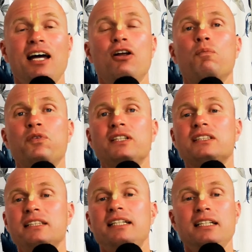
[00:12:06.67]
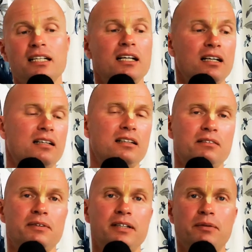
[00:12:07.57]
And obviously,
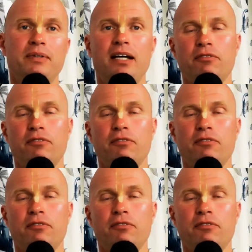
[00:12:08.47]
we